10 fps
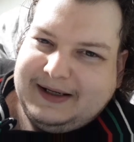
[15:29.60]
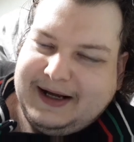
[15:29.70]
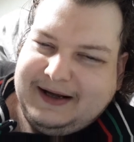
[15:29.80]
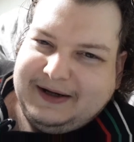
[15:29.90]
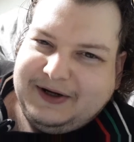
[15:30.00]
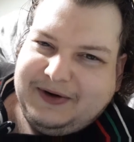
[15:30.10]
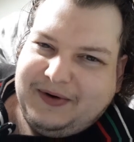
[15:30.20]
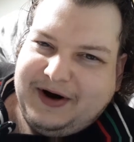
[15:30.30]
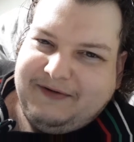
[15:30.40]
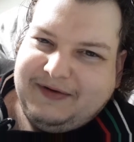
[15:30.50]
take a
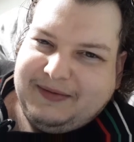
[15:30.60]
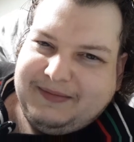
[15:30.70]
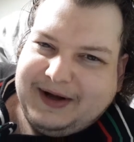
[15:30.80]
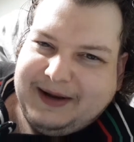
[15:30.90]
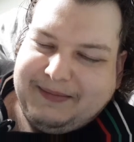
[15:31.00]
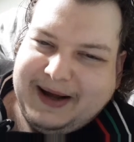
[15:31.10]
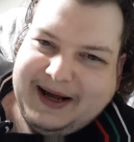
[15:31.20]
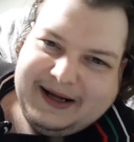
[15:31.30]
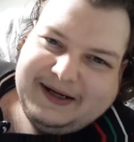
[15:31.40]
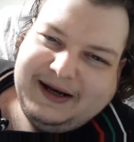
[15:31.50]
story from my
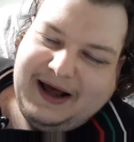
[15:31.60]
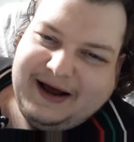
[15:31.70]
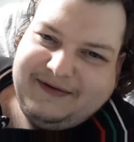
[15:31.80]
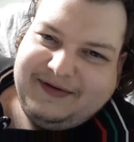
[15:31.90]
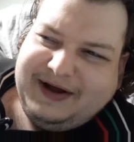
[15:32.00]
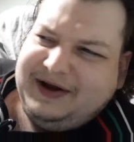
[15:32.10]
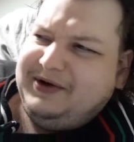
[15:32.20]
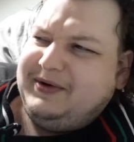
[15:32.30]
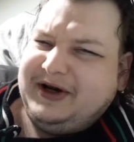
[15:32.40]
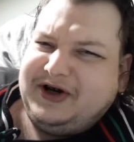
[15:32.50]
past life that
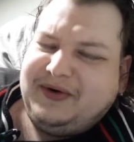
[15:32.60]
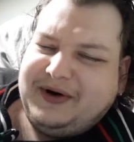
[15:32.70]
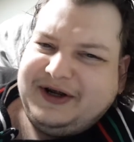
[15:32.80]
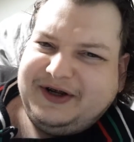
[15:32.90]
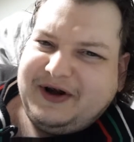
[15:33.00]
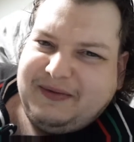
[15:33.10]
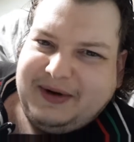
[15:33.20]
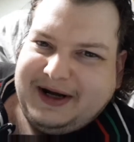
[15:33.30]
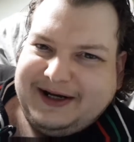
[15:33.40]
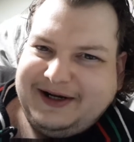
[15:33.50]
you enjoy so
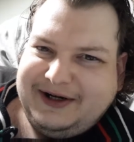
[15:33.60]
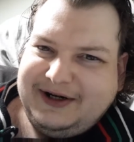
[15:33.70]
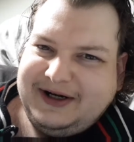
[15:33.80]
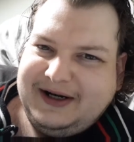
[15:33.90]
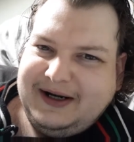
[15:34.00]
much.